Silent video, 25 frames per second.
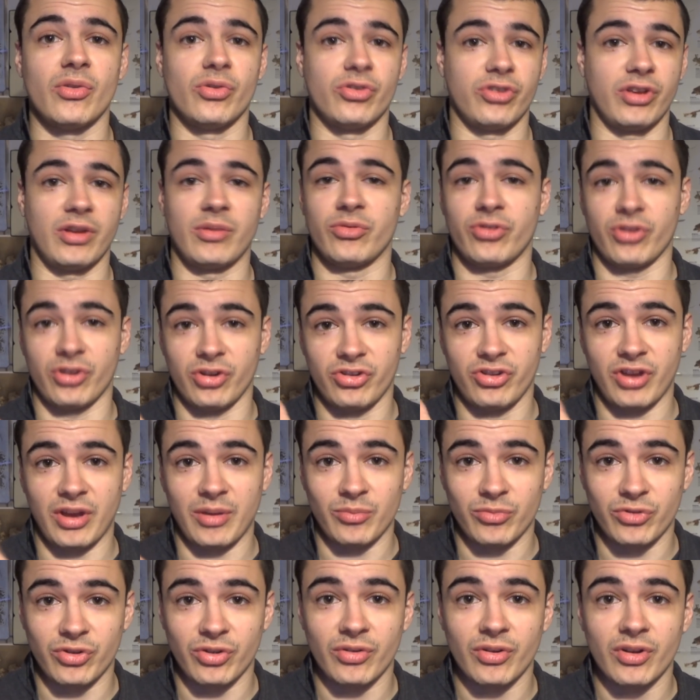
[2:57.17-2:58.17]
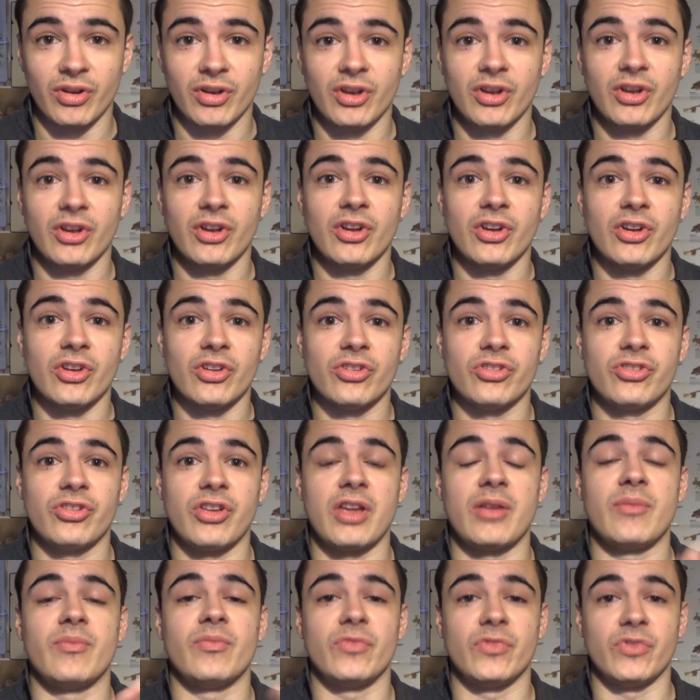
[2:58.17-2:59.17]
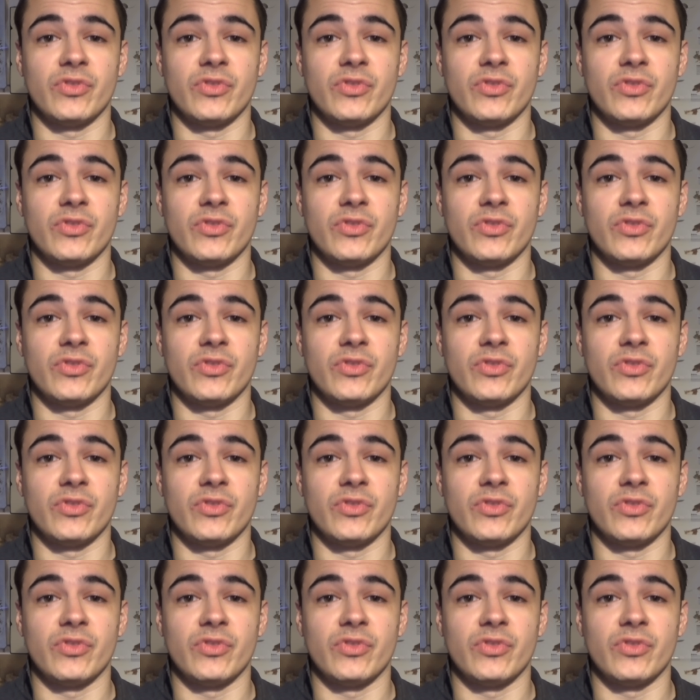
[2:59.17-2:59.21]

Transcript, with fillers: or same